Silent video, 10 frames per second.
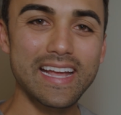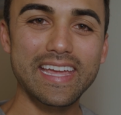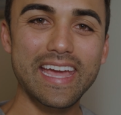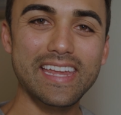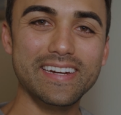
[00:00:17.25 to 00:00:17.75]

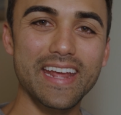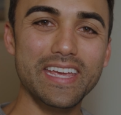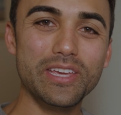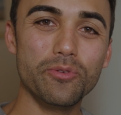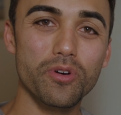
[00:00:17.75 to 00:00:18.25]
Canon
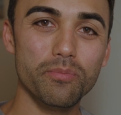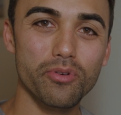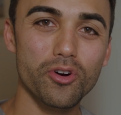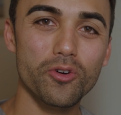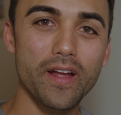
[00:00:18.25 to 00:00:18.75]
AE1
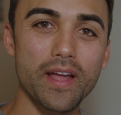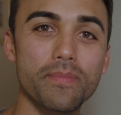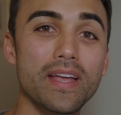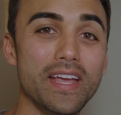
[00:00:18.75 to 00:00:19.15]
program.